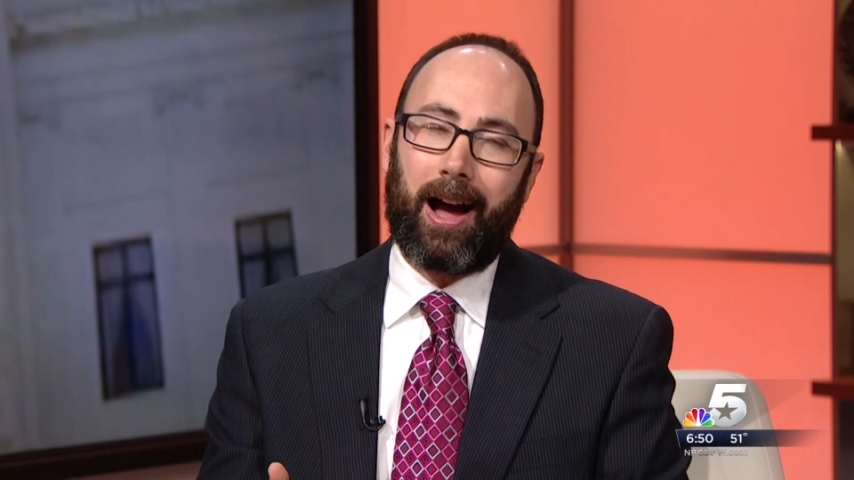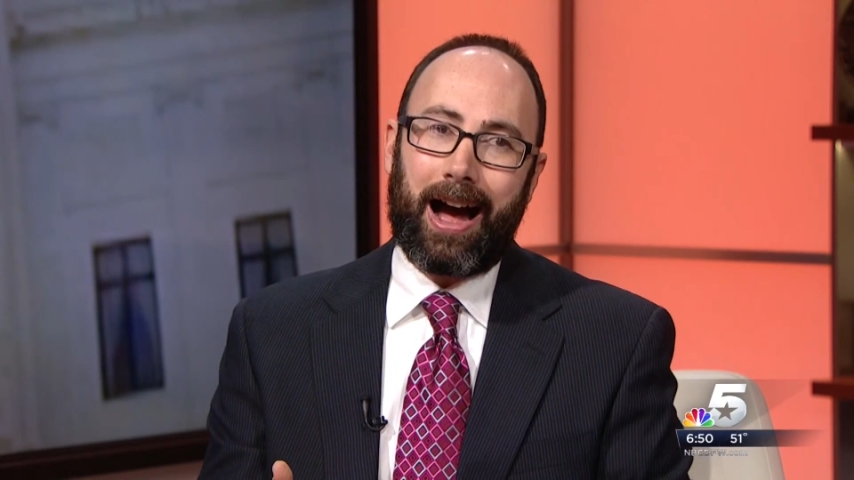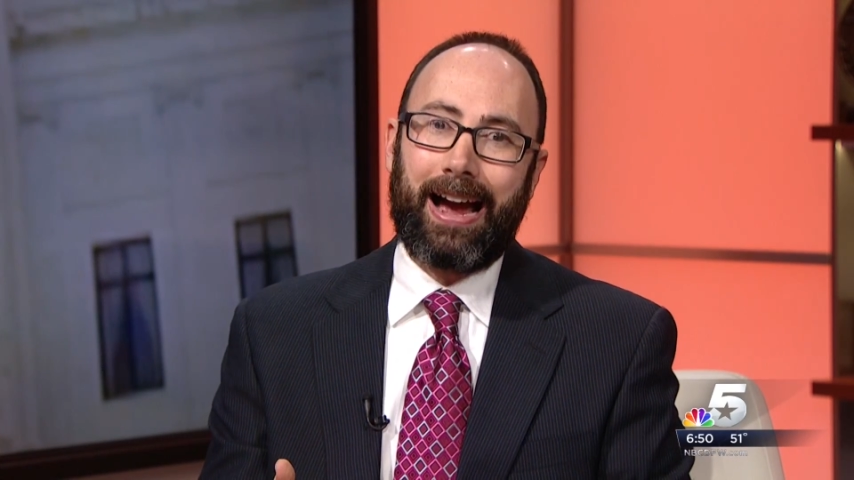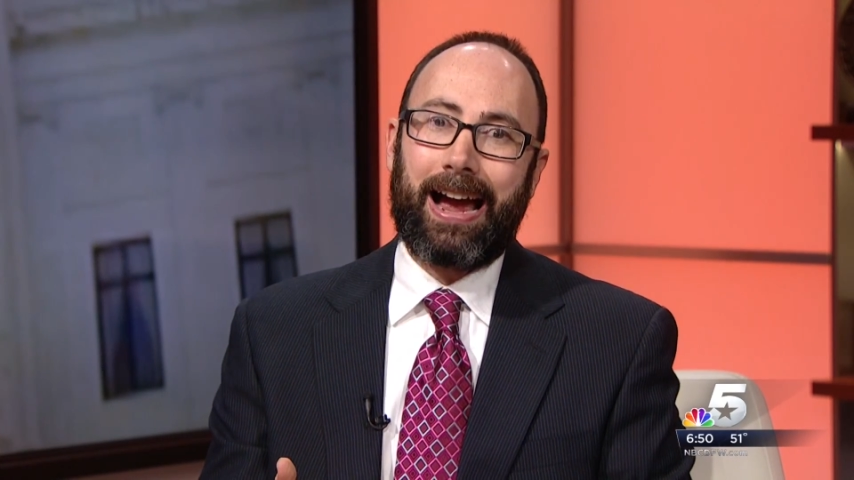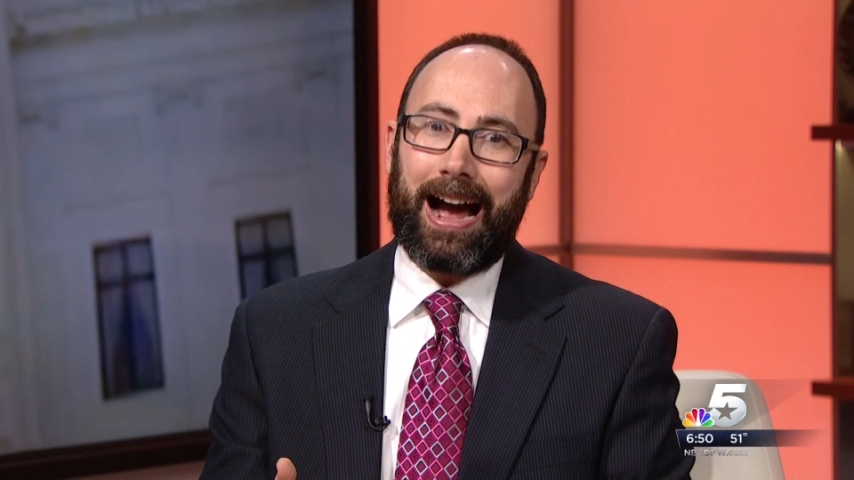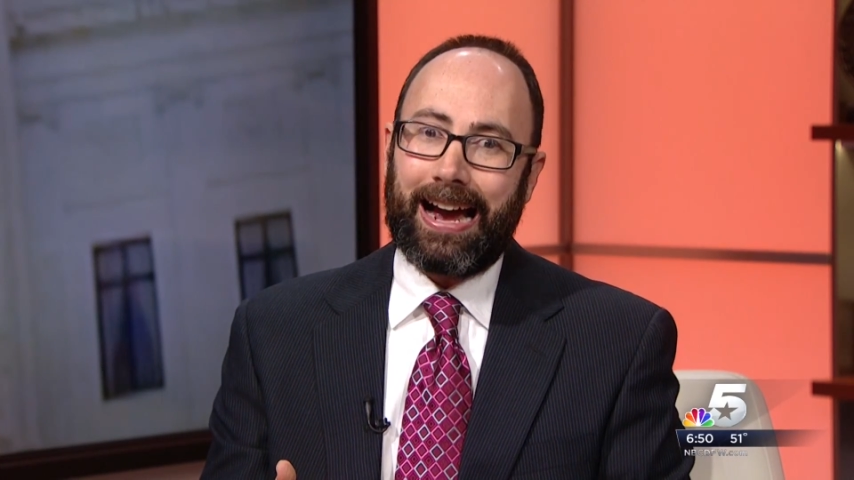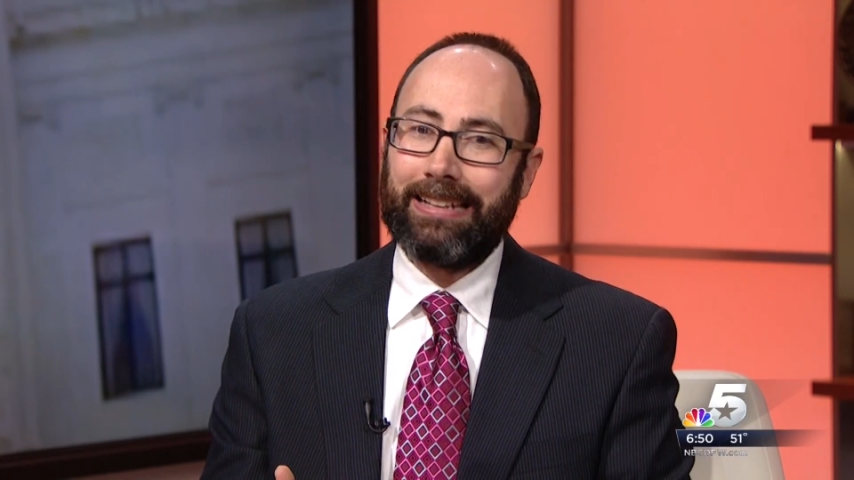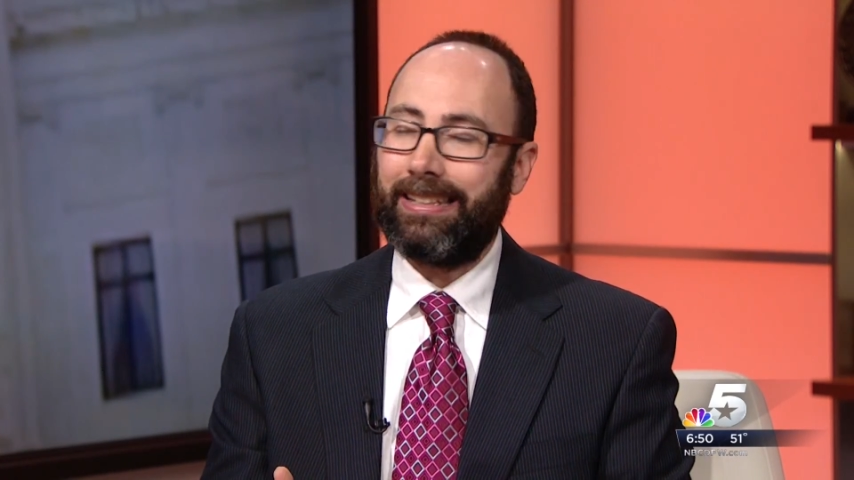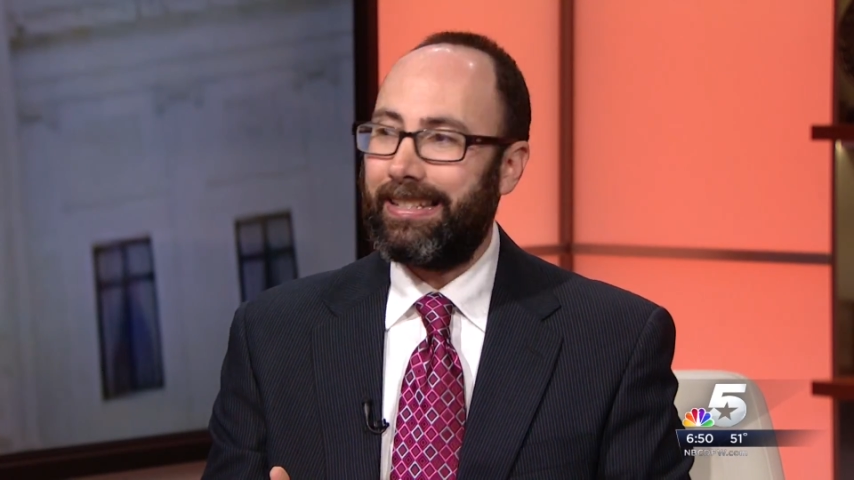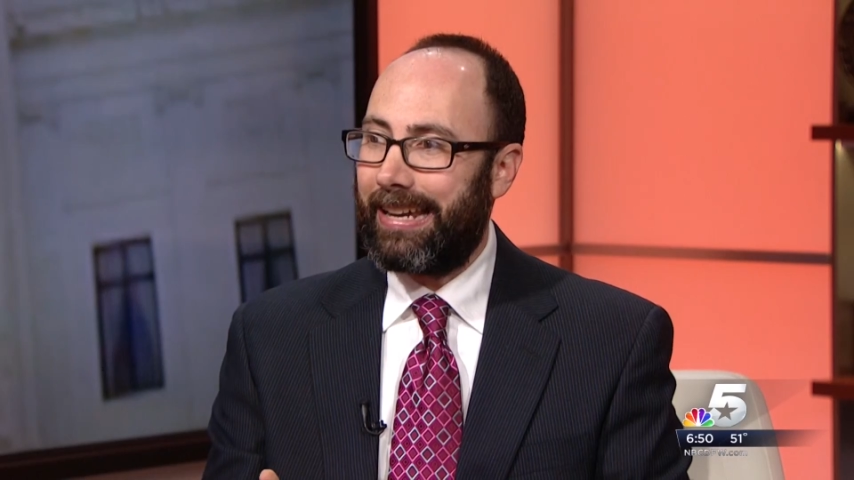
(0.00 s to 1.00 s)
I
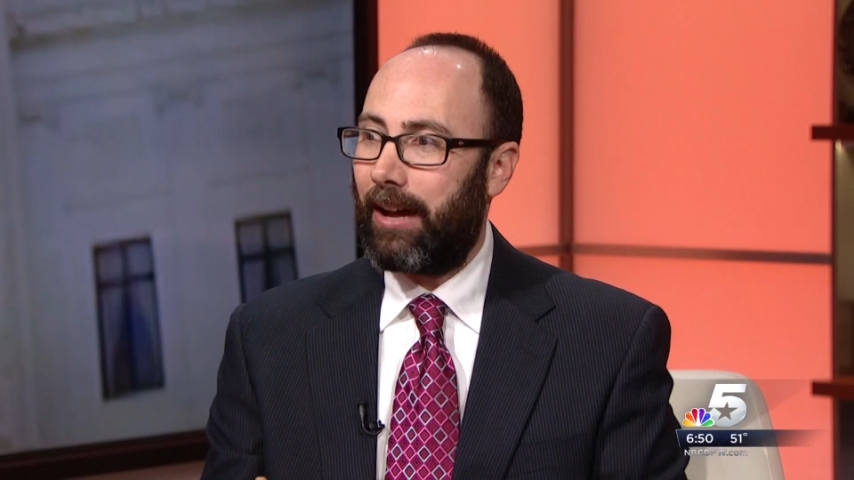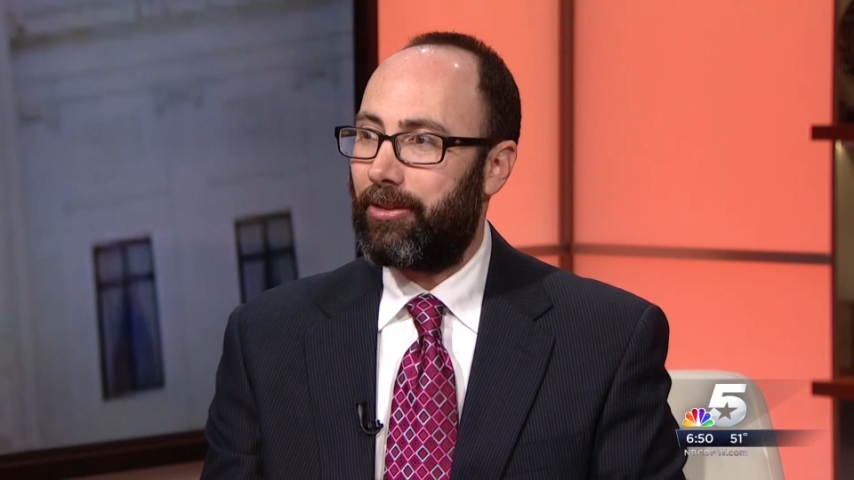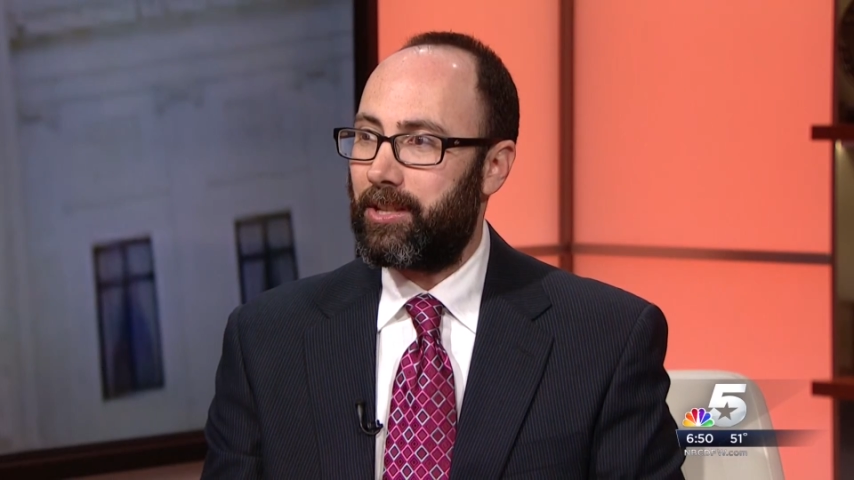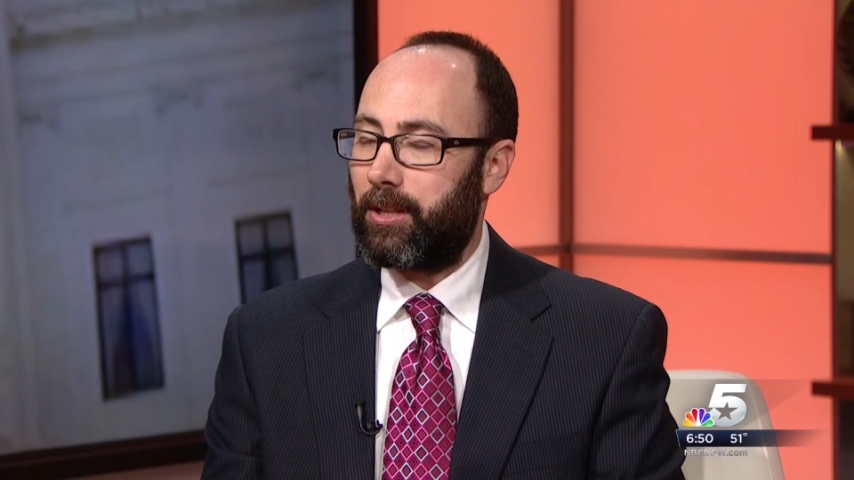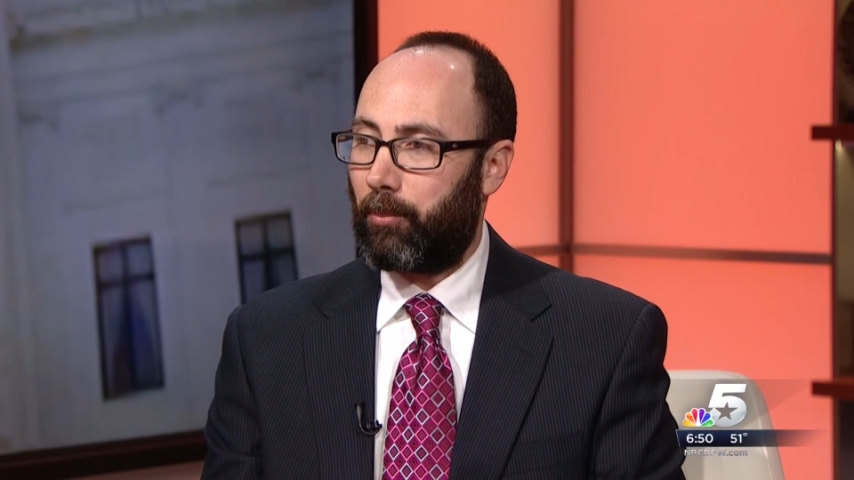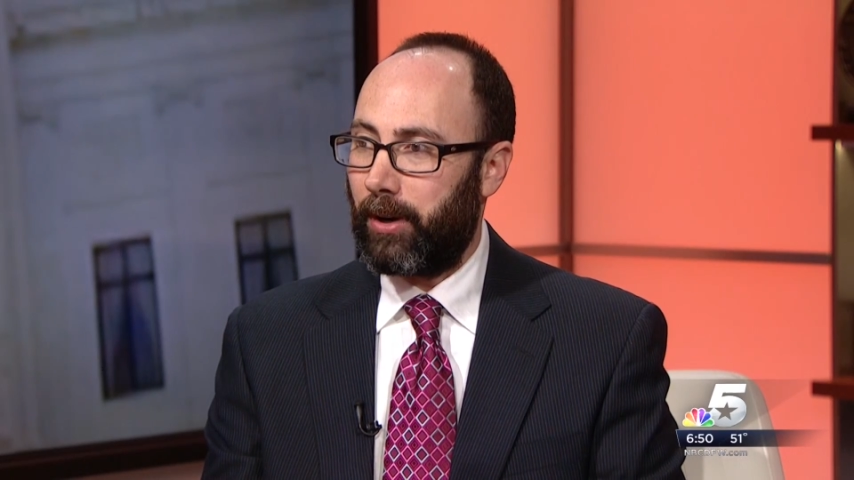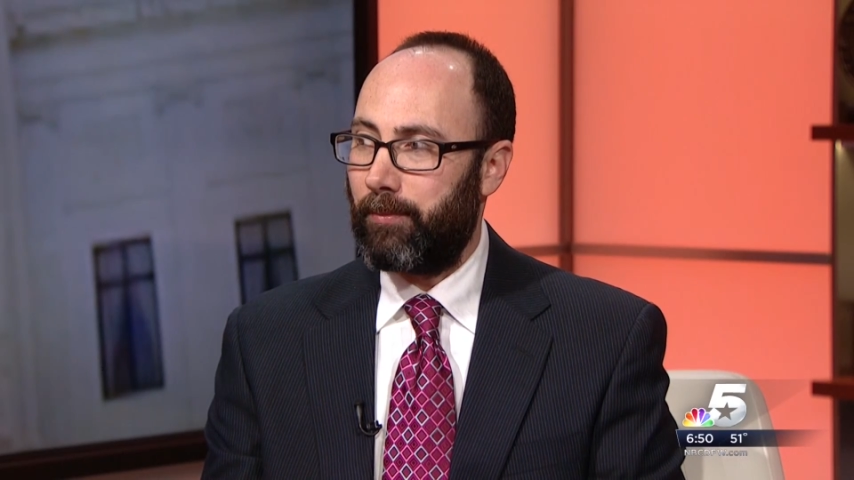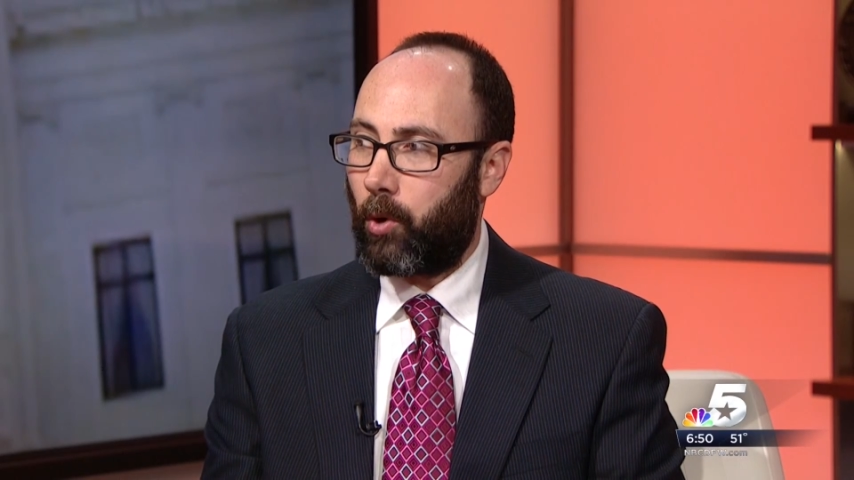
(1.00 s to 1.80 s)
highly doubt the Supreme